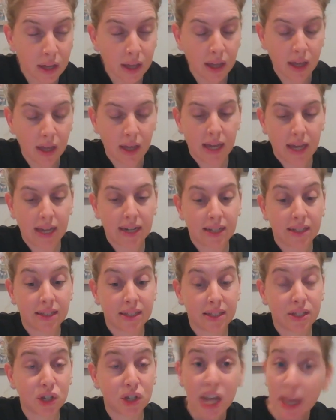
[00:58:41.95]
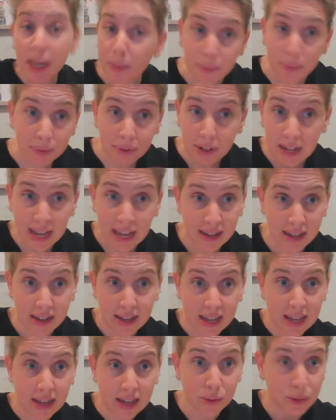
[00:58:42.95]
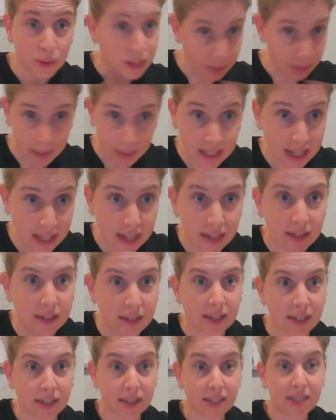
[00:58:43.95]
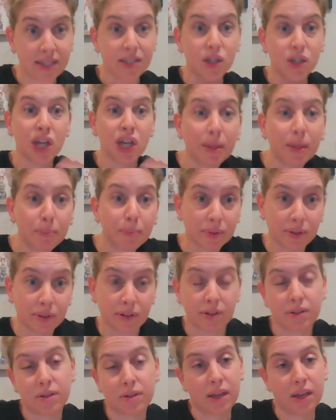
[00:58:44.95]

and it is shaped, like Osama said, it is shaped